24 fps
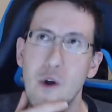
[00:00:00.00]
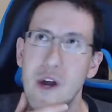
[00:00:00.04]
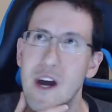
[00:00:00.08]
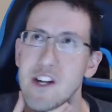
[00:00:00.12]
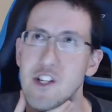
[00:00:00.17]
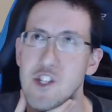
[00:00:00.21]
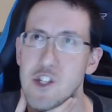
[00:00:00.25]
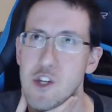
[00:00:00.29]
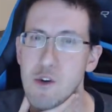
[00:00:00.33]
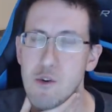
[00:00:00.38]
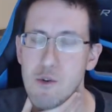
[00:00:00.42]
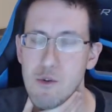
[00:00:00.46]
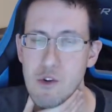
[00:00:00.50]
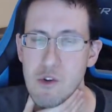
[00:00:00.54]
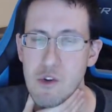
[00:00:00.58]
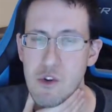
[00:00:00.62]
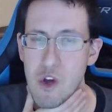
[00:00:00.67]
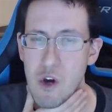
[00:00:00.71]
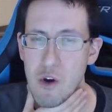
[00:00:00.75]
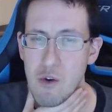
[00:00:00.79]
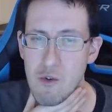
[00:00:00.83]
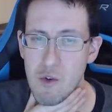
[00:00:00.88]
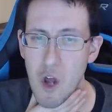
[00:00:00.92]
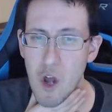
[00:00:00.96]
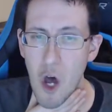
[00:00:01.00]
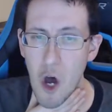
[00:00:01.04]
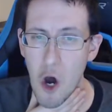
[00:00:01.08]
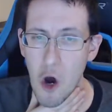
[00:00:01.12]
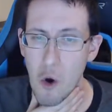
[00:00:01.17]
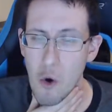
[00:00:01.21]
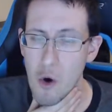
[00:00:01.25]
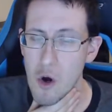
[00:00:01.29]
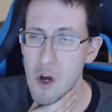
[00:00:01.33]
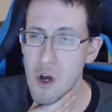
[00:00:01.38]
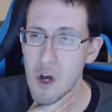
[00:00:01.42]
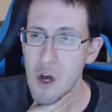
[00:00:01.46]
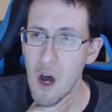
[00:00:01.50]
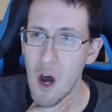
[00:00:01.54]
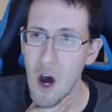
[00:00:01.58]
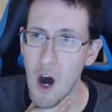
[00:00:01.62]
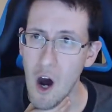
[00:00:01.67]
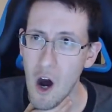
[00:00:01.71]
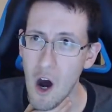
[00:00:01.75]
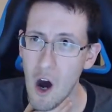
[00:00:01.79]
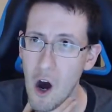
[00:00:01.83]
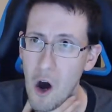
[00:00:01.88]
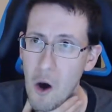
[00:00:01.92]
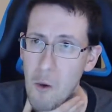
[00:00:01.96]
I genuinely don't know.
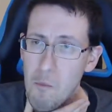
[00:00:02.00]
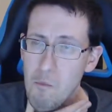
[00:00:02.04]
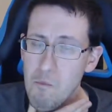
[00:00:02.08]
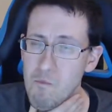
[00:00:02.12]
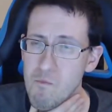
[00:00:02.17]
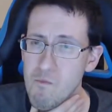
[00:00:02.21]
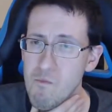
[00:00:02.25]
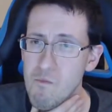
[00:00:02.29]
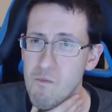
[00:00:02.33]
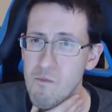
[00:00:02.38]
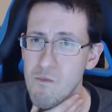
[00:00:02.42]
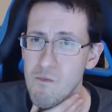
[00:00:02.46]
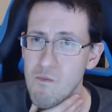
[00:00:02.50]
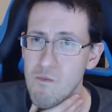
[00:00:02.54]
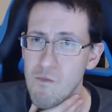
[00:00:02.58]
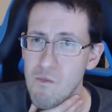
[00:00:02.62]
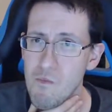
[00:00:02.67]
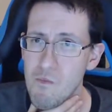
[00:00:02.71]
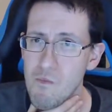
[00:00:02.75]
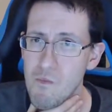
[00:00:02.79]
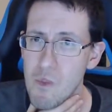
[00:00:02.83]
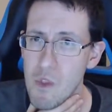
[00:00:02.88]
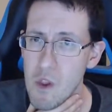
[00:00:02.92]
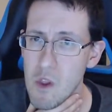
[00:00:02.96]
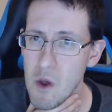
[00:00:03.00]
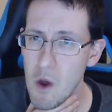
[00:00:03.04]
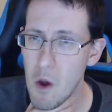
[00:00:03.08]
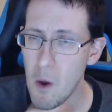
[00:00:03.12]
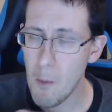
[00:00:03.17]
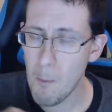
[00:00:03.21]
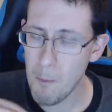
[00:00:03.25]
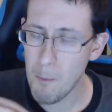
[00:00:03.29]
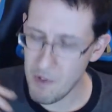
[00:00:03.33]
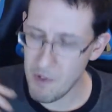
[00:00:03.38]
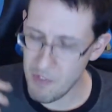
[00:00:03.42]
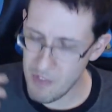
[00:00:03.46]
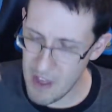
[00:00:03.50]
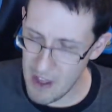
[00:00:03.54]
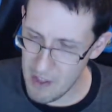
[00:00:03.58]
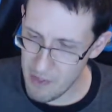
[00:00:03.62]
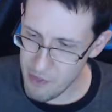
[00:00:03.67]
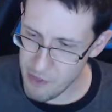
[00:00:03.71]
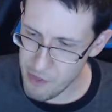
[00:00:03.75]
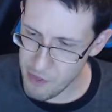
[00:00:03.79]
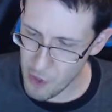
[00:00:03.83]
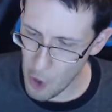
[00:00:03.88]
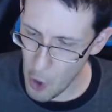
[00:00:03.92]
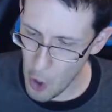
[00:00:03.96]
Um, but that
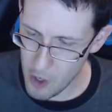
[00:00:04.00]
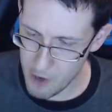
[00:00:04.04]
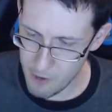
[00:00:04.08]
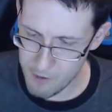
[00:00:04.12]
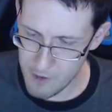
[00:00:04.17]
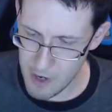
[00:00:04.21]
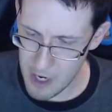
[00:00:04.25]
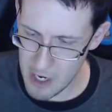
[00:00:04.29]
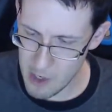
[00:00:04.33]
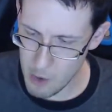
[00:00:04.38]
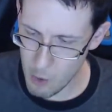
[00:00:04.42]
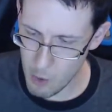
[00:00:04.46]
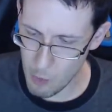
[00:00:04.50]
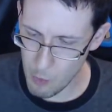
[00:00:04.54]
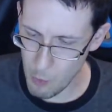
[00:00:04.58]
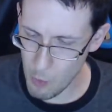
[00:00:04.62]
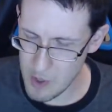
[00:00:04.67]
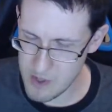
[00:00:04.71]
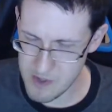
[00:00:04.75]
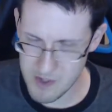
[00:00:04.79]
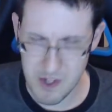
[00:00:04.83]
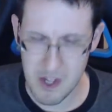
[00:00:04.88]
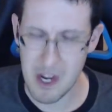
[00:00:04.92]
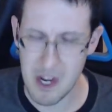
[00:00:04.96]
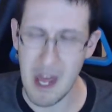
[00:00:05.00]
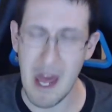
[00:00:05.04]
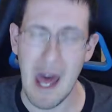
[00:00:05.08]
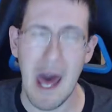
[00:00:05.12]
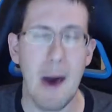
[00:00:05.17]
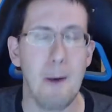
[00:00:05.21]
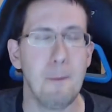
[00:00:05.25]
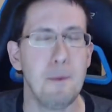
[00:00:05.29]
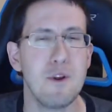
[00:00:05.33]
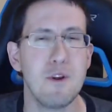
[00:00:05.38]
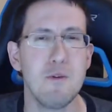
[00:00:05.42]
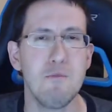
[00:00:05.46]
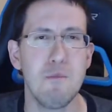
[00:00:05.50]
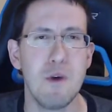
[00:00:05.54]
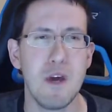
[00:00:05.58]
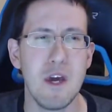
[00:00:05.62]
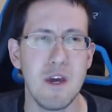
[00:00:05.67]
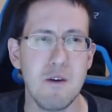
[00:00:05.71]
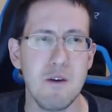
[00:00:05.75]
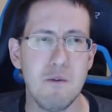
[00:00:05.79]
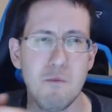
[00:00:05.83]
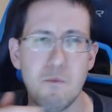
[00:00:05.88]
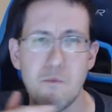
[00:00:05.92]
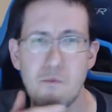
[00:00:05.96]
thought of not knowing what's going to happen to
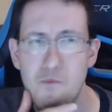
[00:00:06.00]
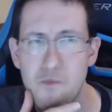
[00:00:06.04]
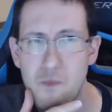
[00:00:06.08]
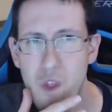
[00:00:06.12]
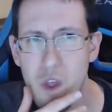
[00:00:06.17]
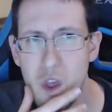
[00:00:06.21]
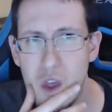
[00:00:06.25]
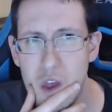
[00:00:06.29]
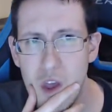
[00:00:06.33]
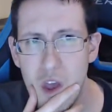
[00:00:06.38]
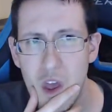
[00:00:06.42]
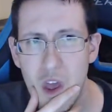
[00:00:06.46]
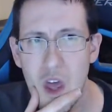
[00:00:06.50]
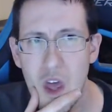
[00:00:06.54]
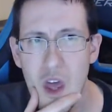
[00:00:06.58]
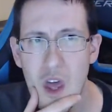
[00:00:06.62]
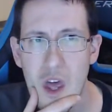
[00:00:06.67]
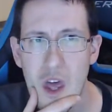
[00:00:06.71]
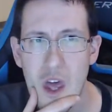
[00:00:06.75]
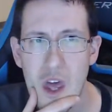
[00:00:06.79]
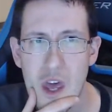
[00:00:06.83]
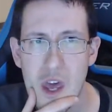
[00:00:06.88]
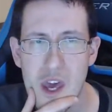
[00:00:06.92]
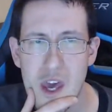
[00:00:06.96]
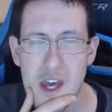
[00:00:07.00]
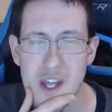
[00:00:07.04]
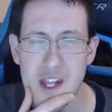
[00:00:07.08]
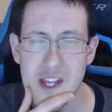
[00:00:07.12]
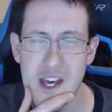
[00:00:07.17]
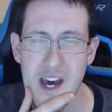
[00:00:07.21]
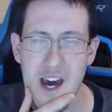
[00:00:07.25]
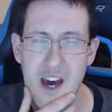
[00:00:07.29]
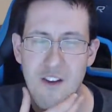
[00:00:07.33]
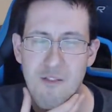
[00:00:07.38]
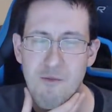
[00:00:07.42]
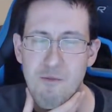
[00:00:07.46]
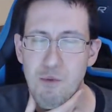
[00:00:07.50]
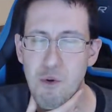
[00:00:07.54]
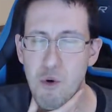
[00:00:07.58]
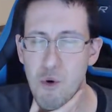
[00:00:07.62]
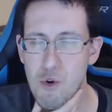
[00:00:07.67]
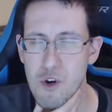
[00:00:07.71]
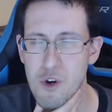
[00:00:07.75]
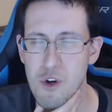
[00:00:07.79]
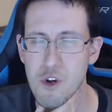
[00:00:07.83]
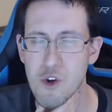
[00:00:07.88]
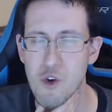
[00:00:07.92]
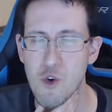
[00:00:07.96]
me, it kind of pulled
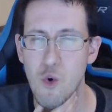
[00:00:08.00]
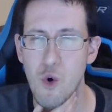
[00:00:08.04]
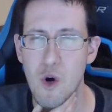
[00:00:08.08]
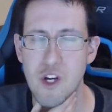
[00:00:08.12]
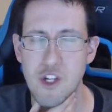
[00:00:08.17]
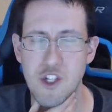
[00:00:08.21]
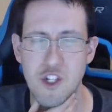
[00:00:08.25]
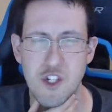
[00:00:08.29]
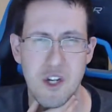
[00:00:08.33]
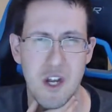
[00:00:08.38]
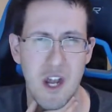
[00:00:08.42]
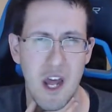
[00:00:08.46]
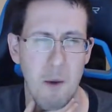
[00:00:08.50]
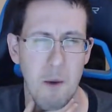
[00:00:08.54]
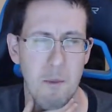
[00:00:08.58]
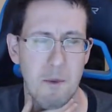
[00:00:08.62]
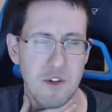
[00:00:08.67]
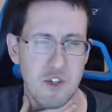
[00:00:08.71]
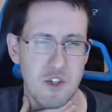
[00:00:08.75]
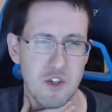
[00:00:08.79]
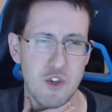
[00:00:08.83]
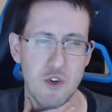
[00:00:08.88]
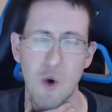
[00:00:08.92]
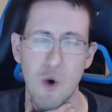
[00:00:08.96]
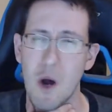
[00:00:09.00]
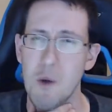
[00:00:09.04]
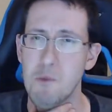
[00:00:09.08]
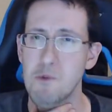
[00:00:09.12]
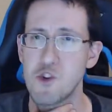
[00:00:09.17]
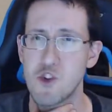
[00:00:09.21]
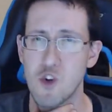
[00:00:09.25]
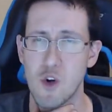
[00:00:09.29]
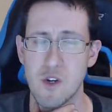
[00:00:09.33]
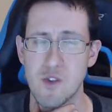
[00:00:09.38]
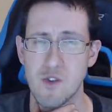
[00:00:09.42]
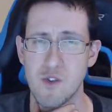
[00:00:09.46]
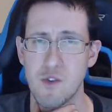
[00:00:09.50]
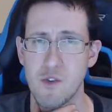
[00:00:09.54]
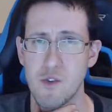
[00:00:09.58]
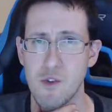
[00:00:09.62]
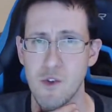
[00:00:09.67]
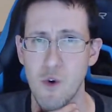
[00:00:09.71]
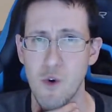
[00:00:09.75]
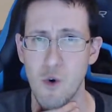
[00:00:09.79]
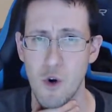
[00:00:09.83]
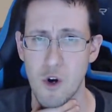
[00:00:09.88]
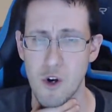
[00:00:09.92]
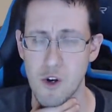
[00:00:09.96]
into question how much do I trust in the
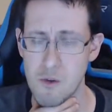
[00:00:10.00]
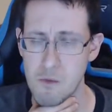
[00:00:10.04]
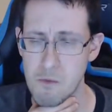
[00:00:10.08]
Lord.